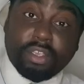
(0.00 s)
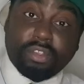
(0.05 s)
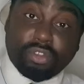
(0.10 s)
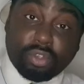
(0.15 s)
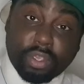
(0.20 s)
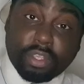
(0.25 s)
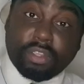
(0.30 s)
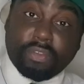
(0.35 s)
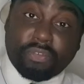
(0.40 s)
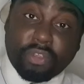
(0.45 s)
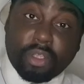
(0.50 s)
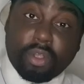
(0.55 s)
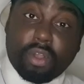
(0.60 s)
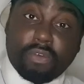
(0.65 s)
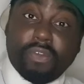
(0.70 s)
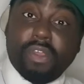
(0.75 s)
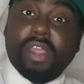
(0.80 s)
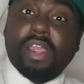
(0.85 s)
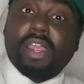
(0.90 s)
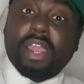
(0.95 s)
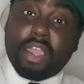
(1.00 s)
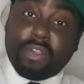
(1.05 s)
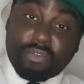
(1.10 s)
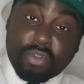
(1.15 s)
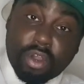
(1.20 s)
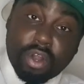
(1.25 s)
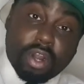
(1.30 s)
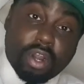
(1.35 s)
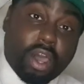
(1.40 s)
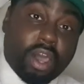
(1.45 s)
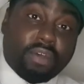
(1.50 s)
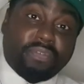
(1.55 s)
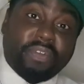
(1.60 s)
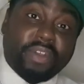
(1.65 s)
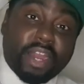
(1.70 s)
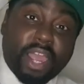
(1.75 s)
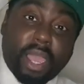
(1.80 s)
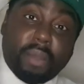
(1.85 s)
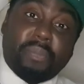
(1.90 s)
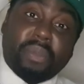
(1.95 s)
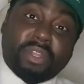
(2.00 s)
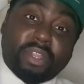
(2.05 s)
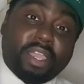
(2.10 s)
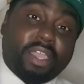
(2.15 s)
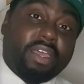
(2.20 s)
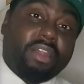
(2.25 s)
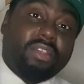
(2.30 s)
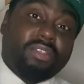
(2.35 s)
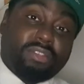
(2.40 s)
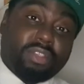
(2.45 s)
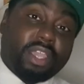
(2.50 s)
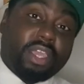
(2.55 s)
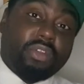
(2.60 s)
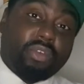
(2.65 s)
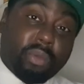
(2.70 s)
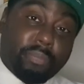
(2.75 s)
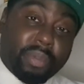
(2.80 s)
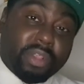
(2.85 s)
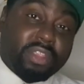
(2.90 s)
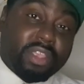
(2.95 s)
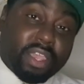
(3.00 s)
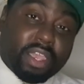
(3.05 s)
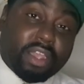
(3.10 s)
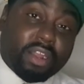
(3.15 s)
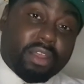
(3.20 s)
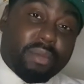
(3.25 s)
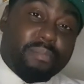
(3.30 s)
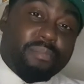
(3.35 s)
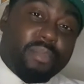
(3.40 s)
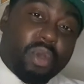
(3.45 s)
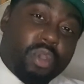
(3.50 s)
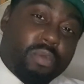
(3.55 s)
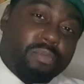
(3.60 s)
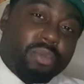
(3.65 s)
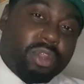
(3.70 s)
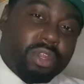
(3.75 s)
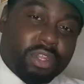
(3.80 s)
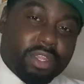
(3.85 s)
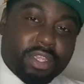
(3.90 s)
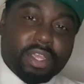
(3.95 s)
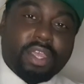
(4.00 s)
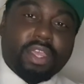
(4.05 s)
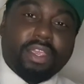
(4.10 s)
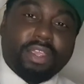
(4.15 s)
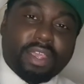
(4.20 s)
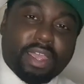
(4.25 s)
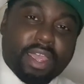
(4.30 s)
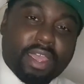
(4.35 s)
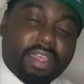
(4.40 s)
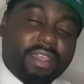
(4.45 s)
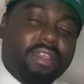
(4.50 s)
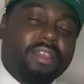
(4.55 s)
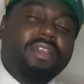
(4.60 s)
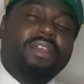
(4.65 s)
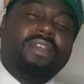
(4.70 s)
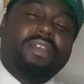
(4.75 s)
So it's a thing of if you're laughing at a particular scene or a particular moment, yeah,